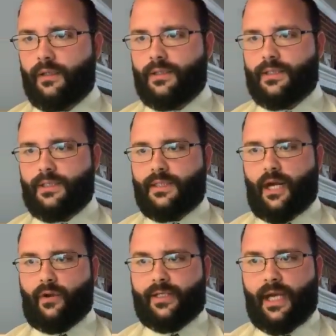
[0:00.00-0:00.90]
This is
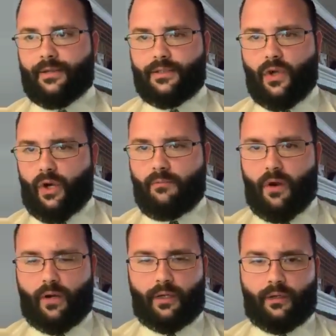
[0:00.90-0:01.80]
narrowing down the target
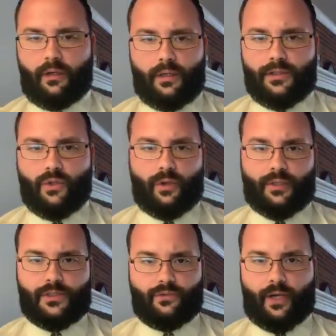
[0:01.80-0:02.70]
market, doing
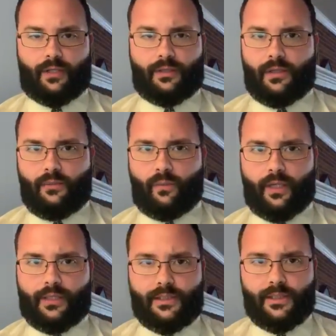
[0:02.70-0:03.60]
strength,
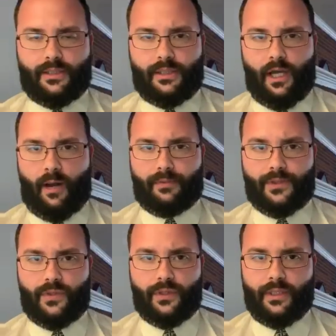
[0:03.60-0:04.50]
weaknesses,
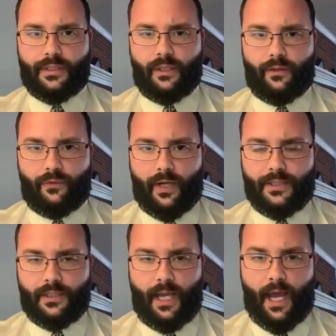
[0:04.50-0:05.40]
opportunities, and
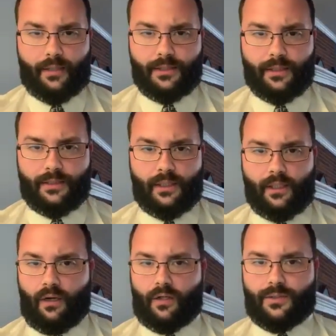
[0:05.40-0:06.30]
threats analysis,
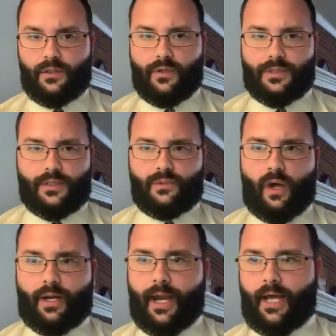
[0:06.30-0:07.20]
also known as a
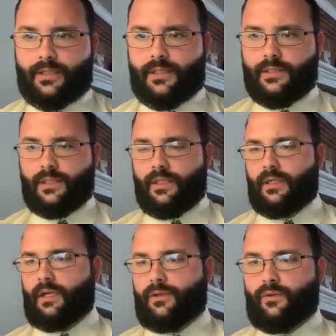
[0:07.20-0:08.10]
SWOT analysis,
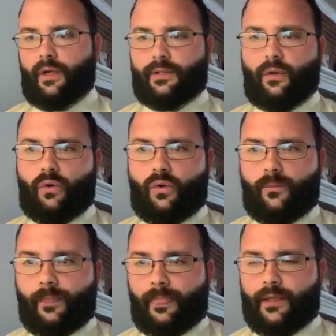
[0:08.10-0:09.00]
throughout the whole,